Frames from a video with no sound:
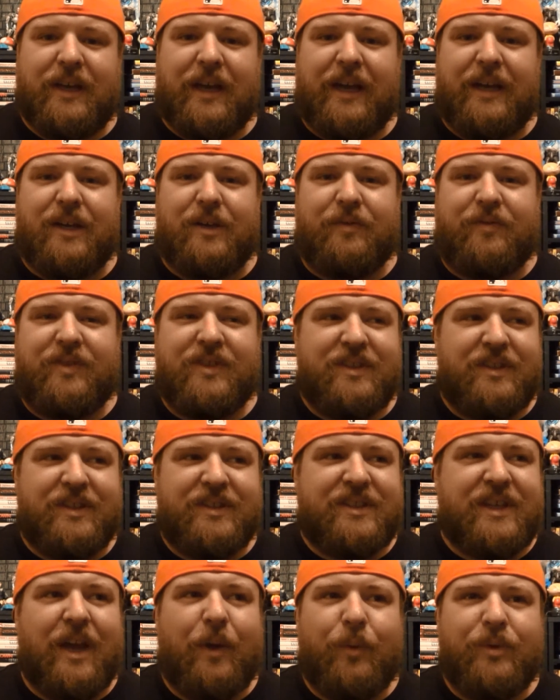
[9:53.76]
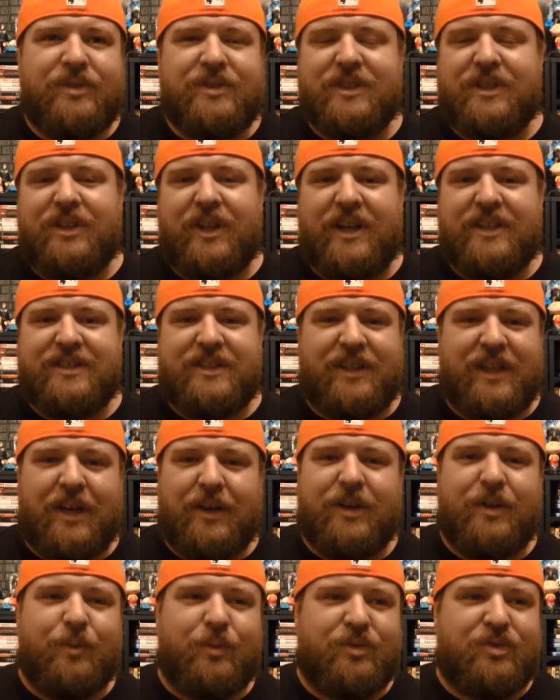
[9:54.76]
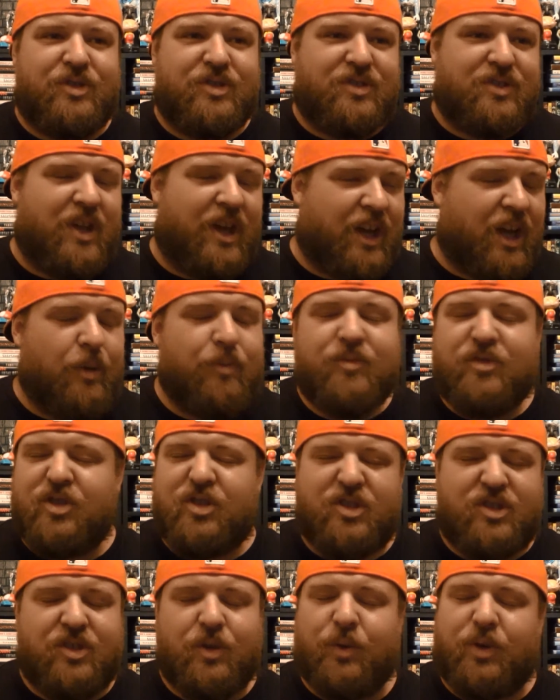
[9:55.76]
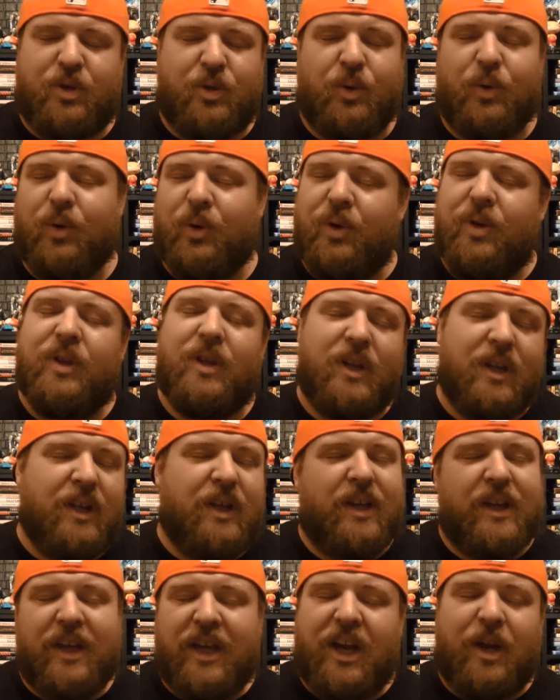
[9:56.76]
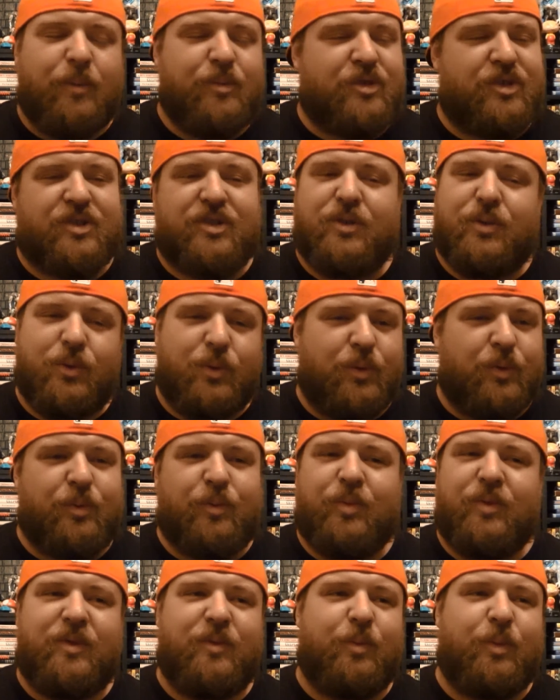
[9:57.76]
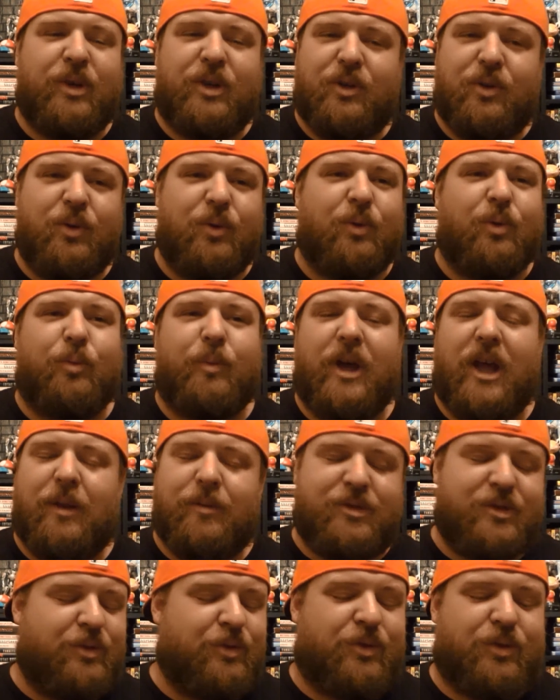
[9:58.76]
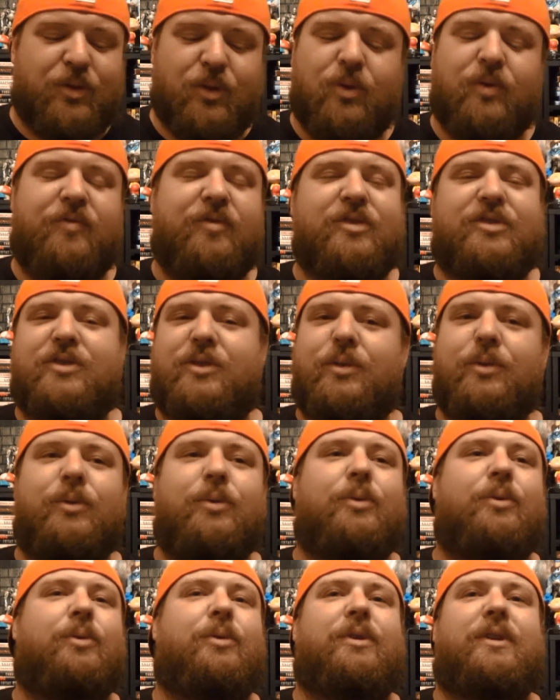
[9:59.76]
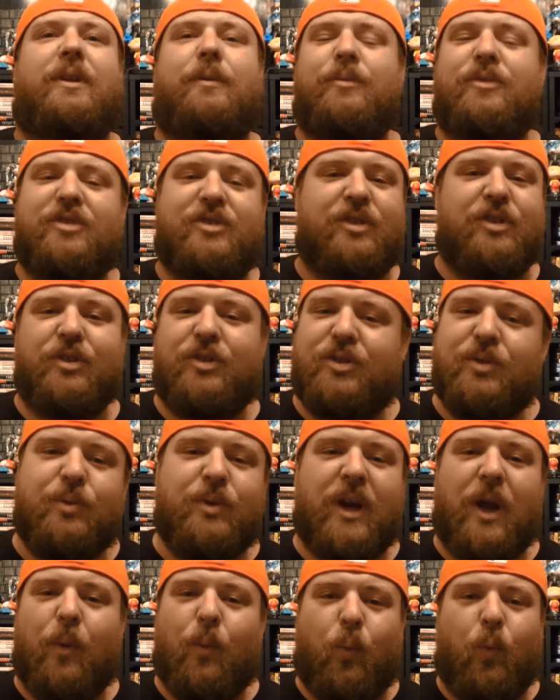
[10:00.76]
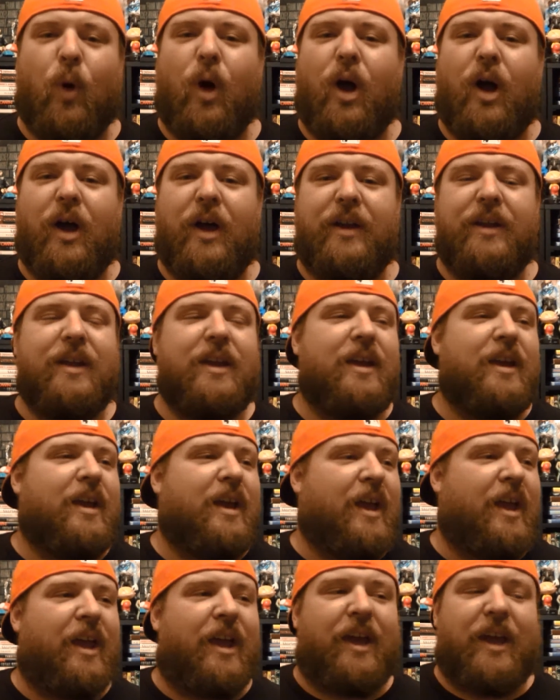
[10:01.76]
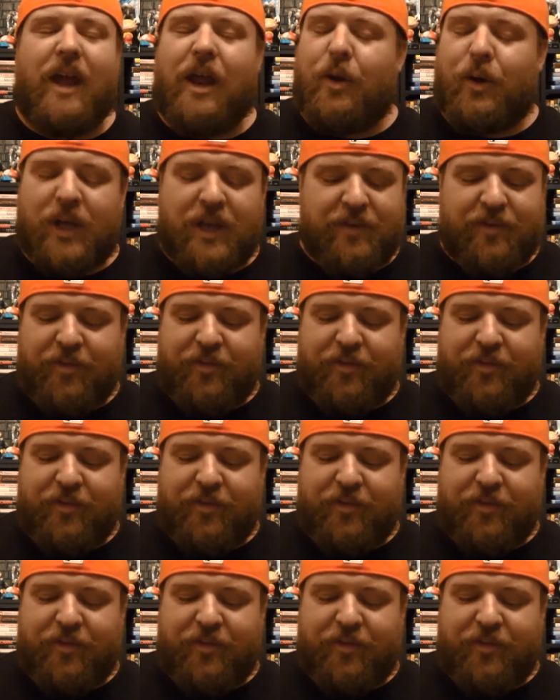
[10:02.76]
kind of. This guy wasn't the class clown. He was just like, I'm just so cool and I'm just cool to be cool, man. I'm too cool for school, and I'm just gonna do what I want, and I don't